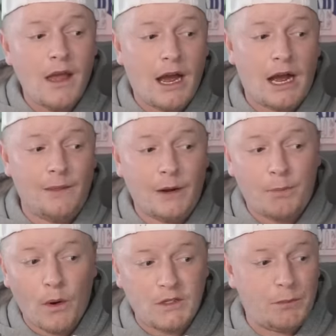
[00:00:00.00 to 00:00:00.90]
Um, their
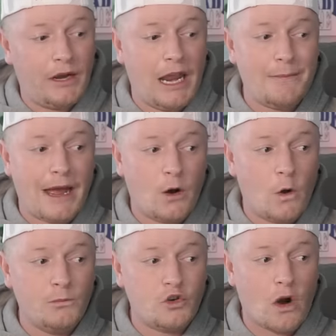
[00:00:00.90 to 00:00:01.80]
points per game at
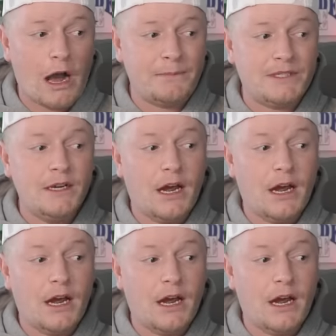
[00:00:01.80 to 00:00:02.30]
home drops.